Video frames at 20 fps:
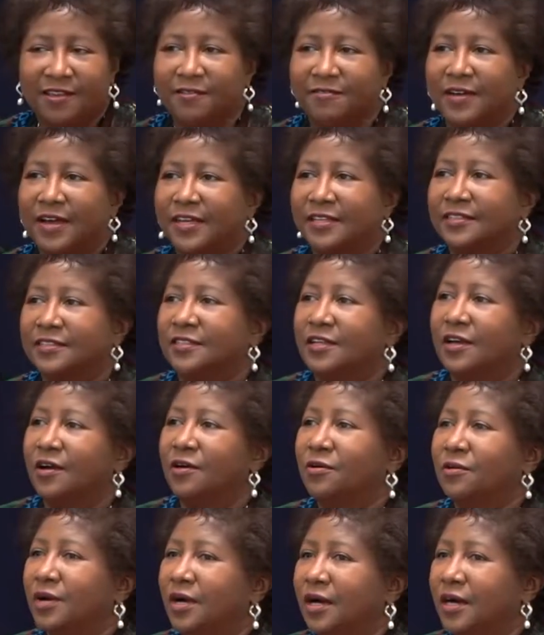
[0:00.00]
Right,
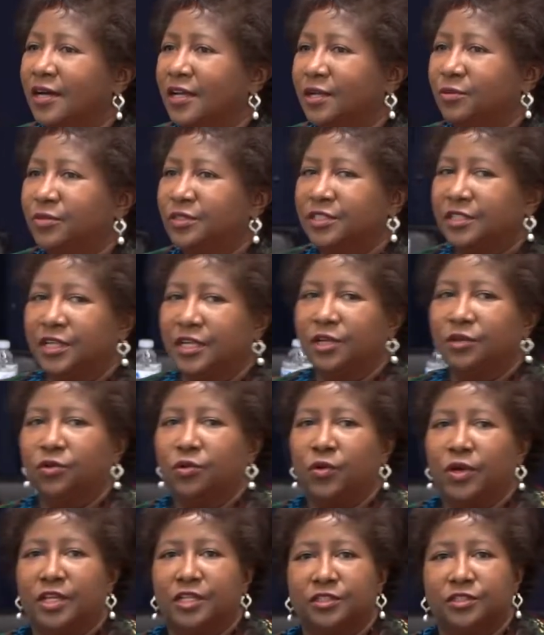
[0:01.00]
so it was an
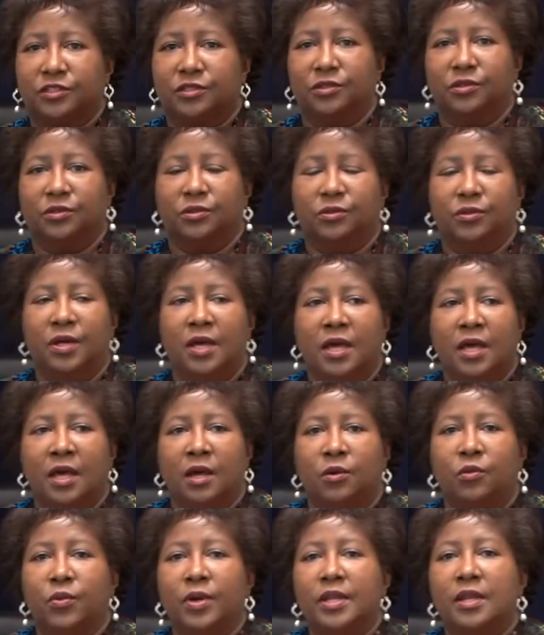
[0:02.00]
integrated school.
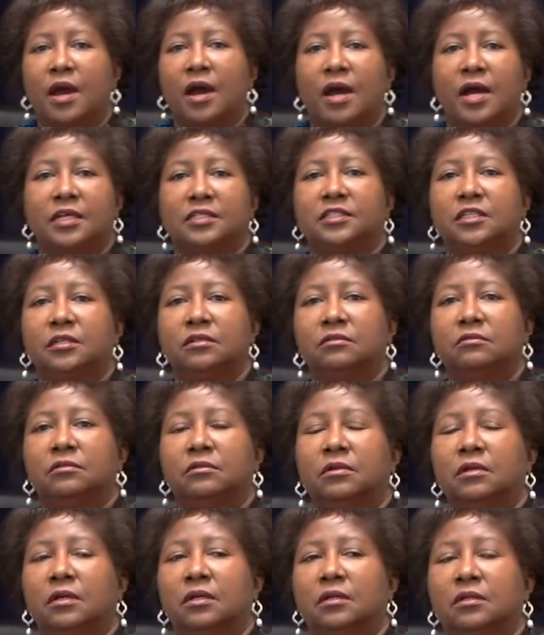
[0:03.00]
Went on
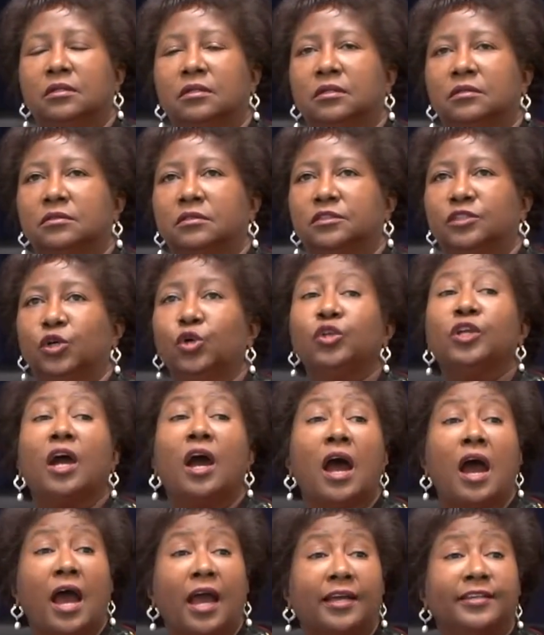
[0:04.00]
to junior
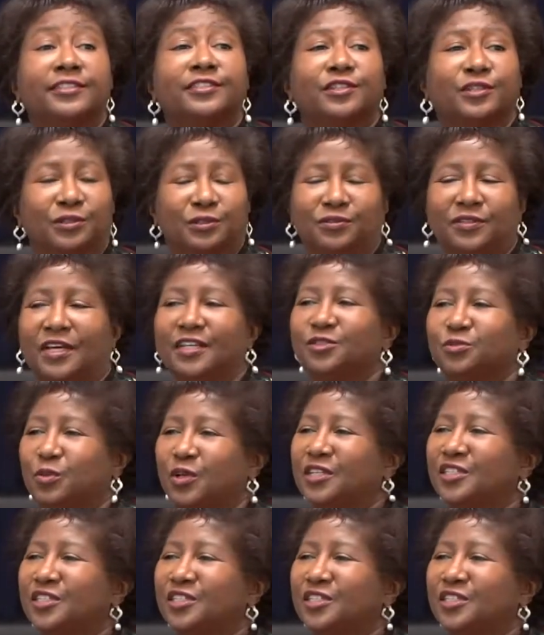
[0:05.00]
high school, that's what